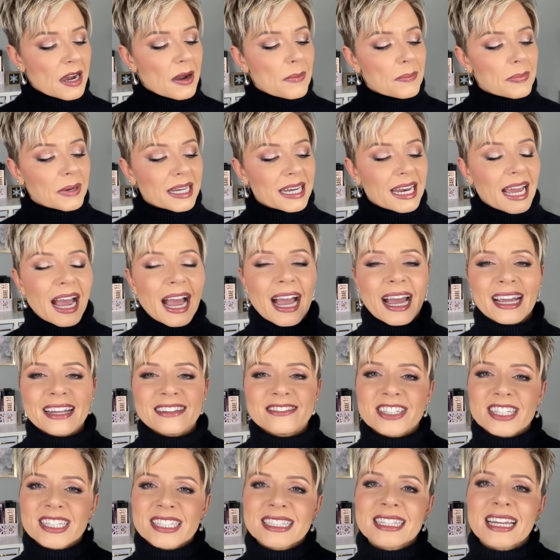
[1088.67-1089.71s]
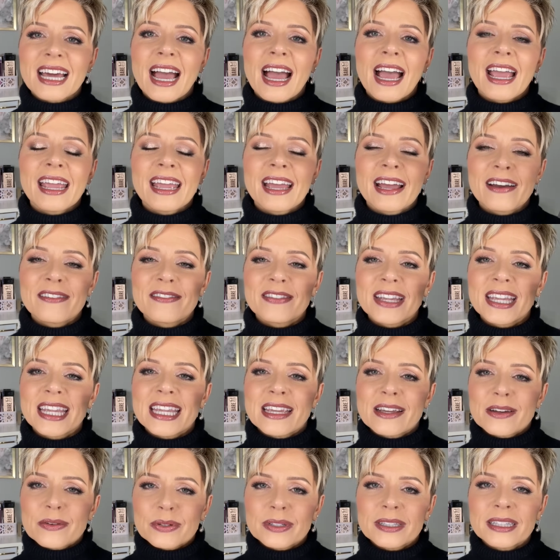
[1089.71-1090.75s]
But I just, I have
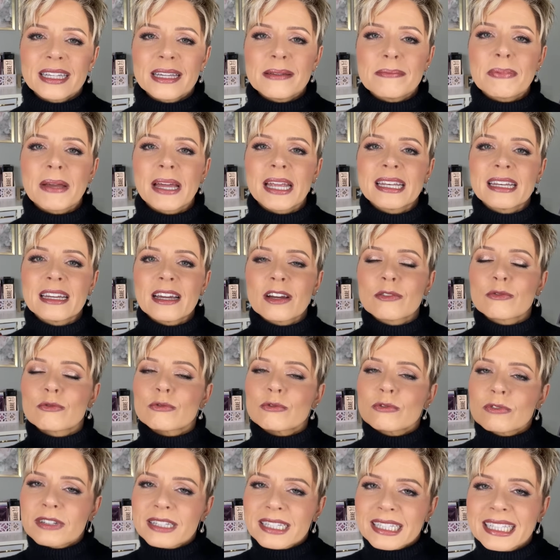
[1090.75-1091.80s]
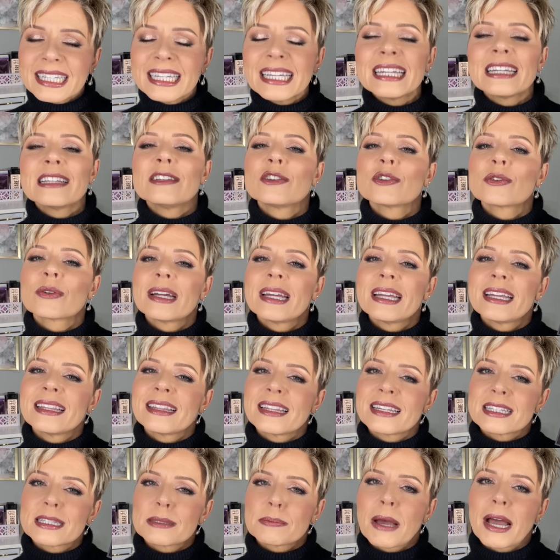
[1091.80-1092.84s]
equally been really enjoying
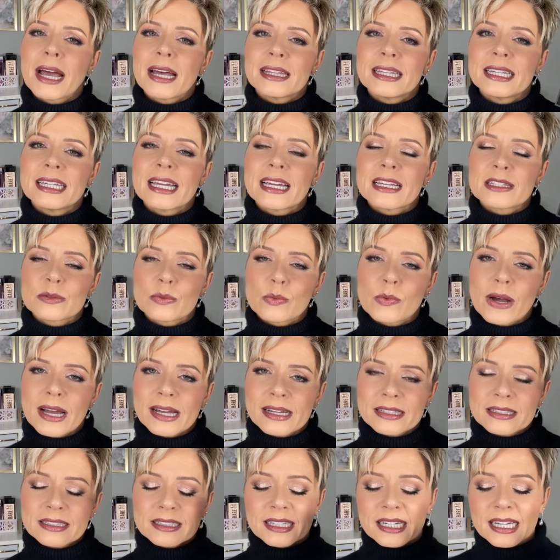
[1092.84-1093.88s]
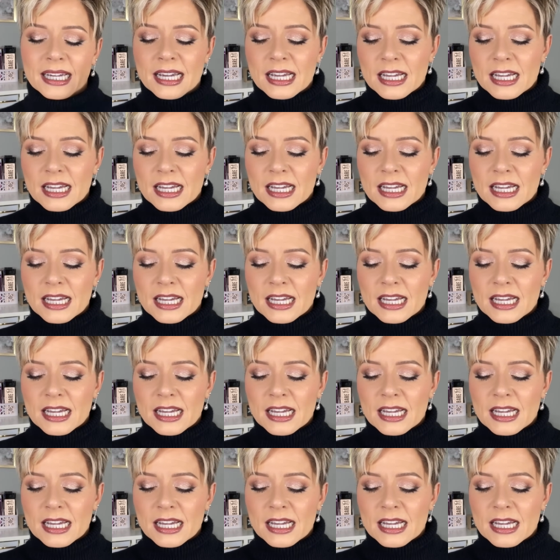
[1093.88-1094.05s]
this palette as well.